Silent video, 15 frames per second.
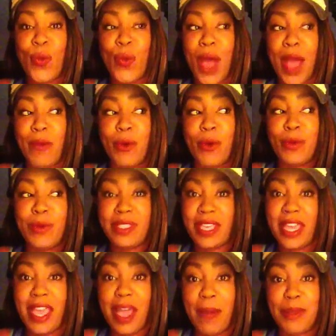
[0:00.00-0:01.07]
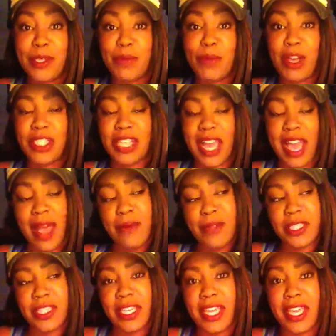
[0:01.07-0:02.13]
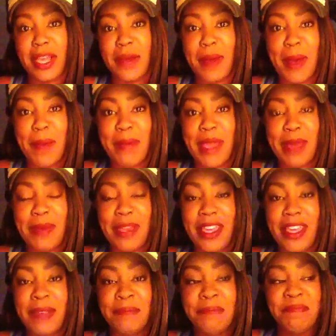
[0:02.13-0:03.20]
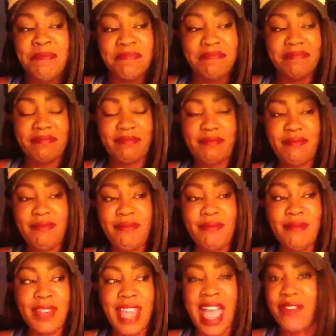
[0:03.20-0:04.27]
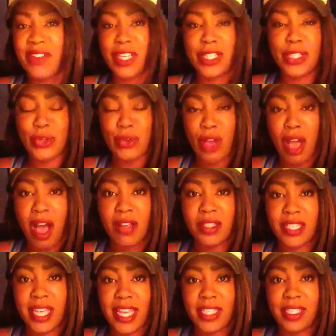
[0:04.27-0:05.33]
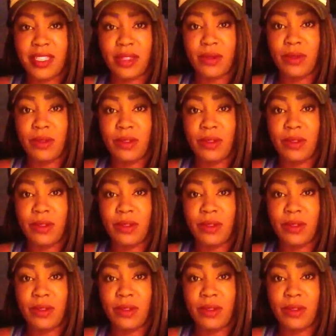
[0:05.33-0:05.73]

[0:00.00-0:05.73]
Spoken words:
I won't say as much. I was thinking about maybe having a little contest